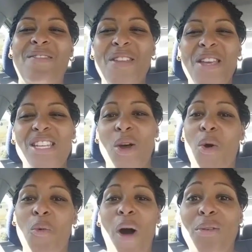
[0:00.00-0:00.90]
So
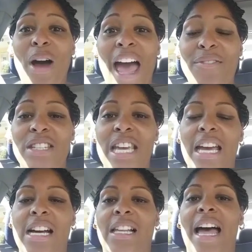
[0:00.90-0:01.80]
why do I have to take
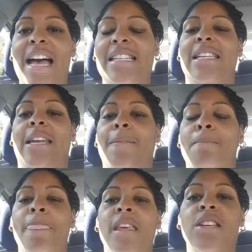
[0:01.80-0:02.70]
a class in it?
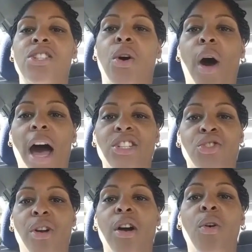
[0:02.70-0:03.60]
So I
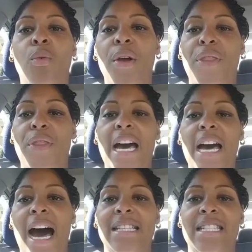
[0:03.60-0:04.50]
struggled with the
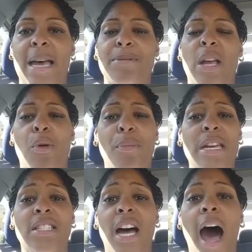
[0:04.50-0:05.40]
concepts that were
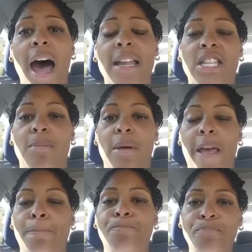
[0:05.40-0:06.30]
being taught to me.